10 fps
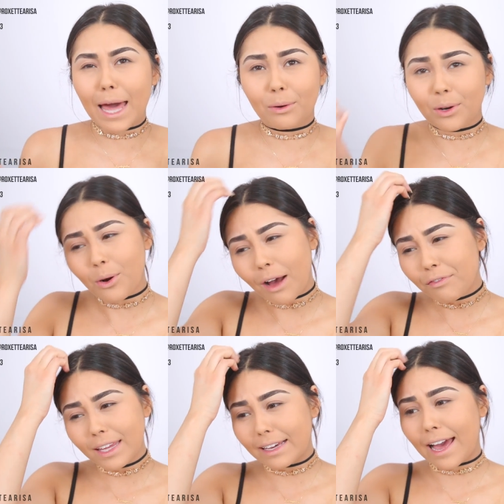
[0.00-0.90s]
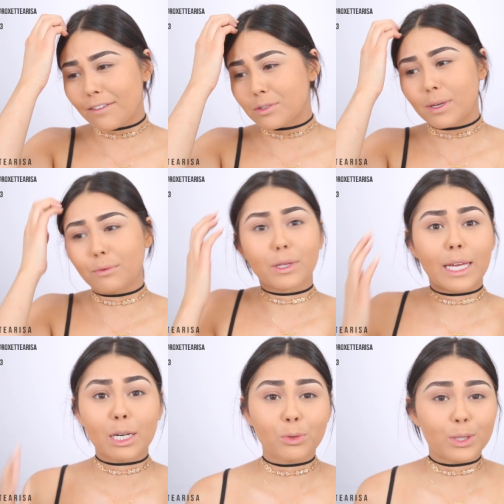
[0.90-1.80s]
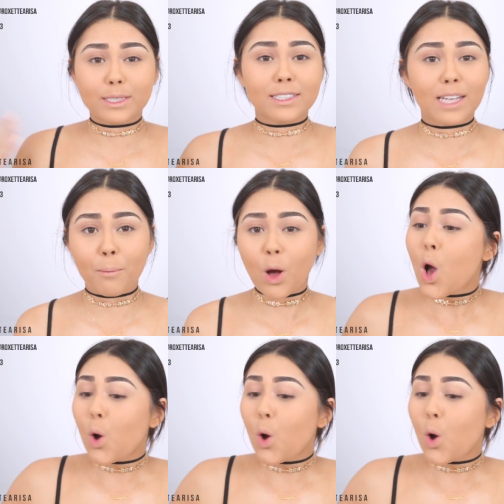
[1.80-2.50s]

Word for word: I don't know. I feel like I have to be relatable in some